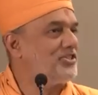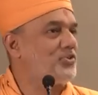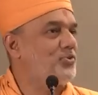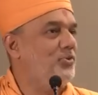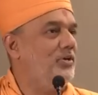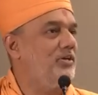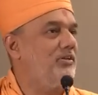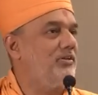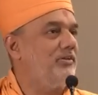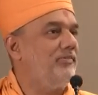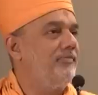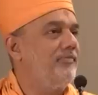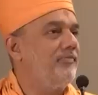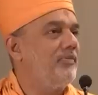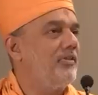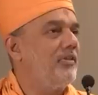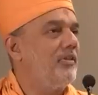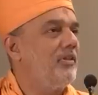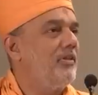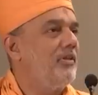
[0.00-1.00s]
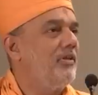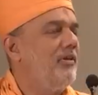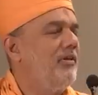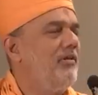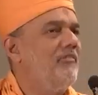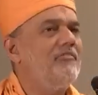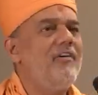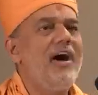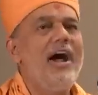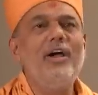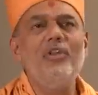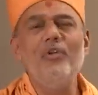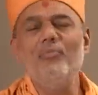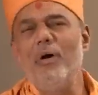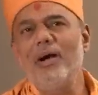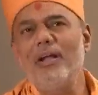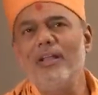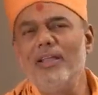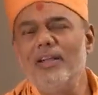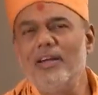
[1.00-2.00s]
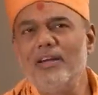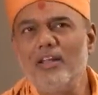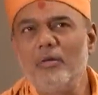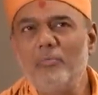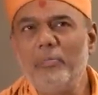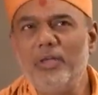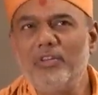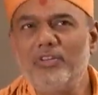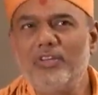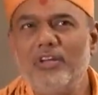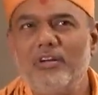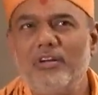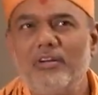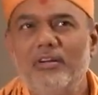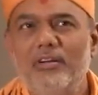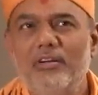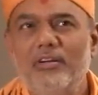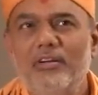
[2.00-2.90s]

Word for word: to it, why are you buckling under pressure?